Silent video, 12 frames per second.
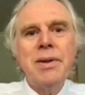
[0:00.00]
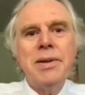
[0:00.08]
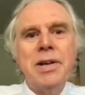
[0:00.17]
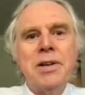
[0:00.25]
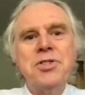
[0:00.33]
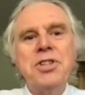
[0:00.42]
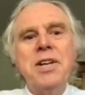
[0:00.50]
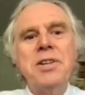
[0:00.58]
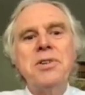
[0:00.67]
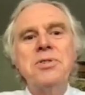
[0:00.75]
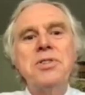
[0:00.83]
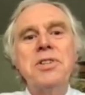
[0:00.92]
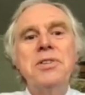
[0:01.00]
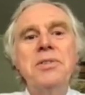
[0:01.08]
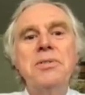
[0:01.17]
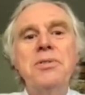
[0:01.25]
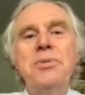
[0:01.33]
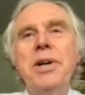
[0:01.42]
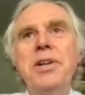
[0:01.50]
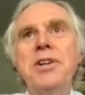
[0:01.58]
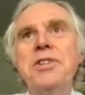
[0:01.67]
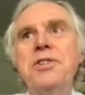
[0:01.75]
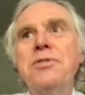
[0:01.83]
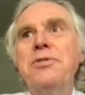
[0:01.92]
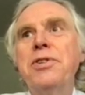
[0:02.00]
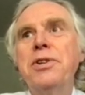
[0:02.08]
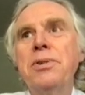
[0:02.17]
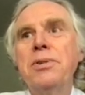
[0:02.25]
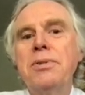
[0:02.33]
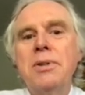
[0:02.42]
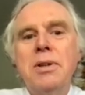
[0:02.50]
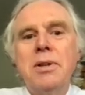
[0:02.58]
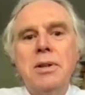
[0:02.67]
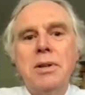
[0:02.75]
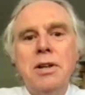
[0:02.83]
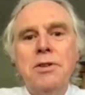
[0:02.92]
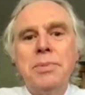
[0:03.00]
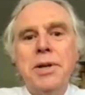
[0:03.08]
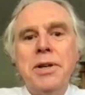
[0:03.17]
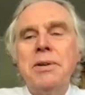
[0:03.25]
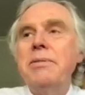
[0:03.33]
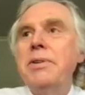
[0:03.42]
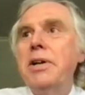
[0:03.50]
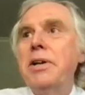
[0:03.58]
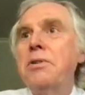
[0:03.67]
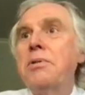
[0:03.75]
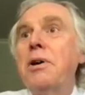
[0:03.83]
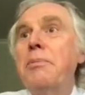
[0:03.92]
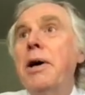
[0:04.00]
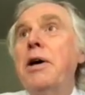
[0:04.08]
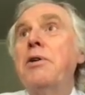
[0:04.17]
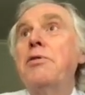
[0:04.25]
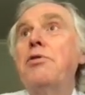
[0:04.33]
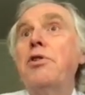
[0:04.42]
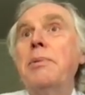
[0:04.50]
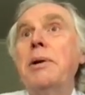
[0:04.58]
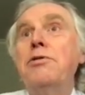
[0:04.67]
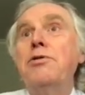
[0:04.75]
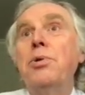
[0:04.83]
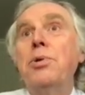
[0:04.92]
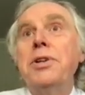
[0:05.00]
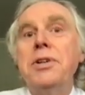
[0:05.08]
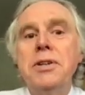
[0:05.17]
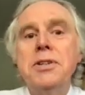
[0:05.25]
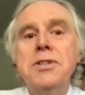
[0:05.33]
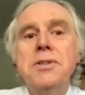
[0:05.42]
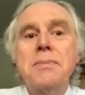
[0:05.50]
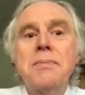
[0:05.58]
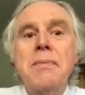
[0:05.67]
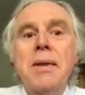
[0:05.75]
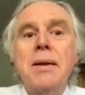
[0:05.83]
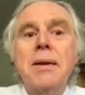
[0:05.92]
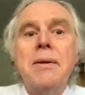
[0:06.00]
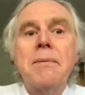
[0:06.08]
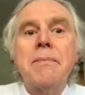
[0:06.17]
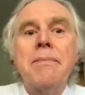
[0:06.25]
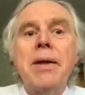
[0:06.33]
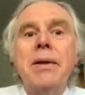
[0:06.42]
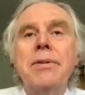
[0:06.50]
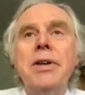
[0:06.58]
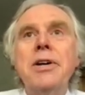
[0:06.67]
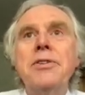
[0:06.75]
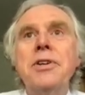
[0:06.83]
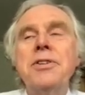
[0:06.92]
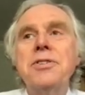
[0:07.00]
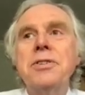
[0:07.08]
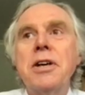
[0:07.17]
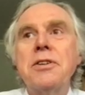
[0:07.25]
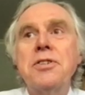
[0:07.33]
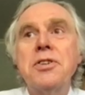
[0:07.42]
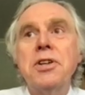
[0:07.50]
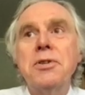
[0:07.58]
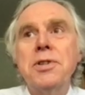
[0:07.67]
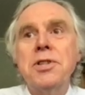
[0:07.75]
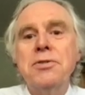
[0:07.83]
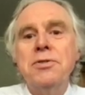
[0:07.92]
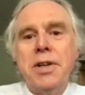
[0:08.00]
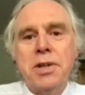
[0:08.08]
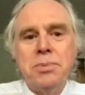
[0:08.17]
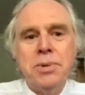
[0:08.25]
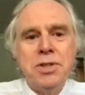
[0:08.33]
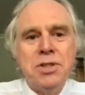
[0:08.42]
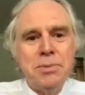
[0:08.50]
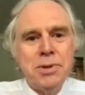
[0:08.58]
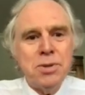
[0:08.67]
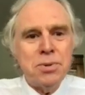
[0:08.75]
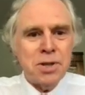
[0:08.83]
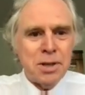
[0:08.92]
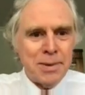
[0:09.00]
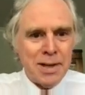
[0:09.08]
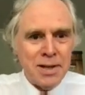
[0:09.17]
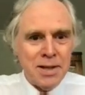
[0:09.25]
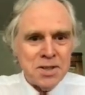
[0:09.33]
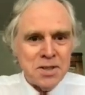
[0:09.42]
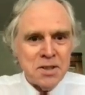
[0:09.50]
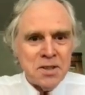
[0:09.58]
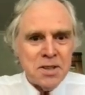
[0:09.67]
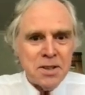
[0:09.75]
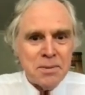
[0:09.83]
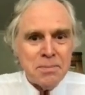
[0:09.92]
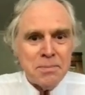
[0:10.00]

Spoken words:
Now, shadows in the radiation field have been known about for about 40 years. They're the Sunyaev-Zel'dovich effect, which I'll be talking about later today.